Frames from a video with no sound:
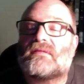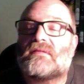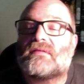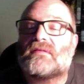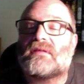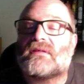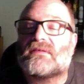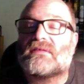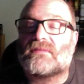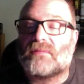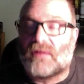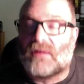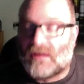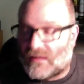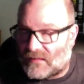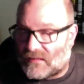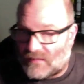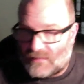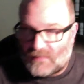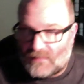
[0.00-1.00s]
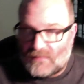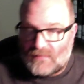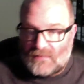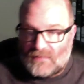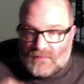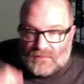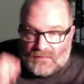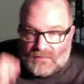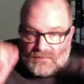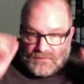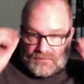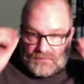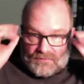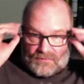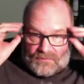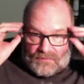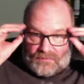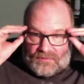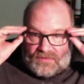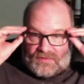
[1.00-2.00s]
this way
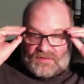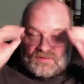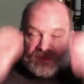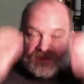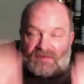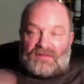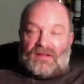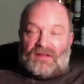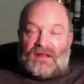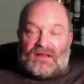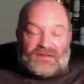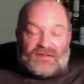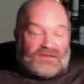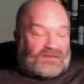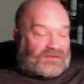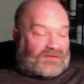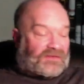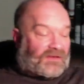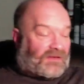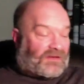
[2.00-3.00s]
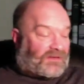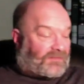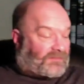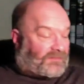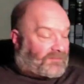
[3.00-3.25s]
or with these glasses on.